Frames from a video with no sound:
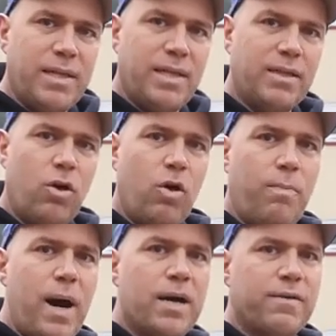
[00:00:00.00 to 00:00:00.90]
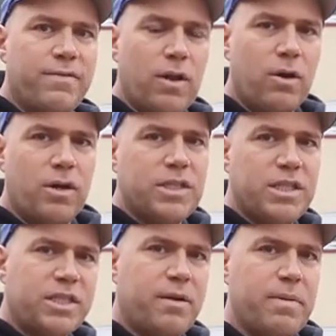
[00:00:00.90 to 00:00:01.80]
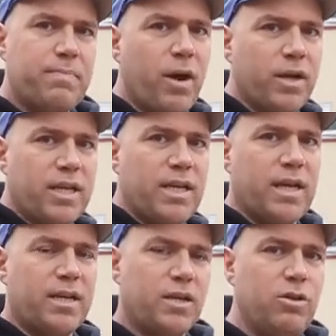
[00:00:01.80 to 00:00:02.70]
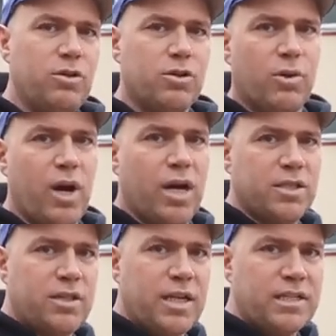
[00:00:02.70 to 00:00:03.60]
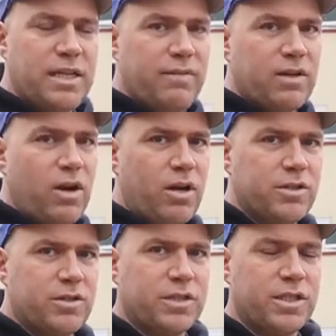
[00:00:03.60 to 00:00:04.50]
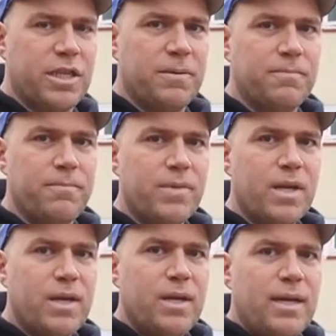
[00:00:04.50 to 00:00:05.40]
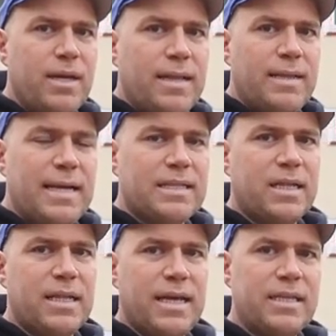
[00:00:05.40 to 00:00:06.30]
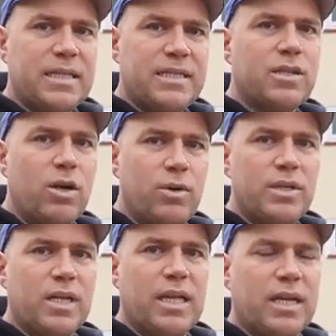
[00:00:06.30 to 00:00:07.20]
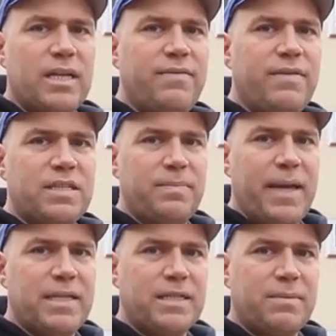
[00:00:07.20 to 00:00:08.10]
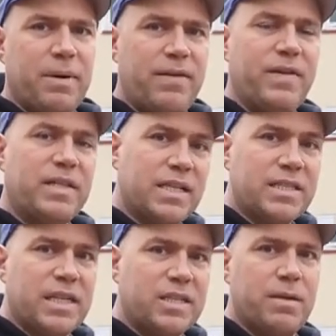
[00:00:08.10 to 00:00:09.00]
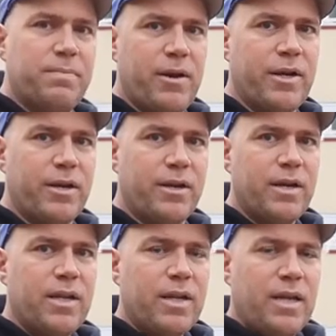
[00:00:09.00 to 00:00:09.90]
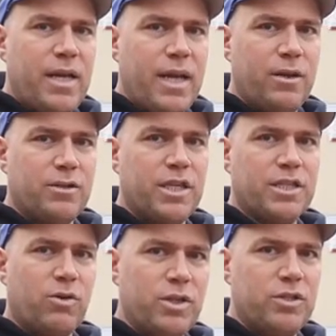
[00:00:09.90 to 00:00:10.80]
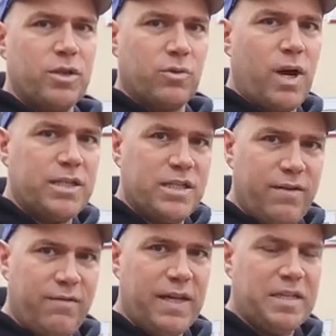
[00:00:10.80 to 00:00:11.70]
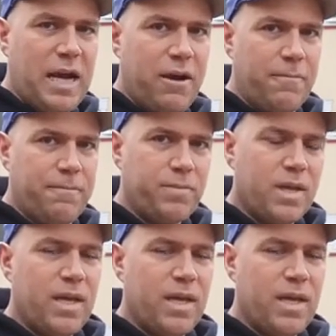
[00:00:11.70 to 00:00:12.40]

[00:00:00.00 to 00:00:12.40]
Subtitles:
And then the whole bottom floor is just gonna be parking, like a huge garage, like 7 cars or something. That's so that it doesn't go into like a living space, but if it does get to the barrier, it'll just go into a garage and then vent out.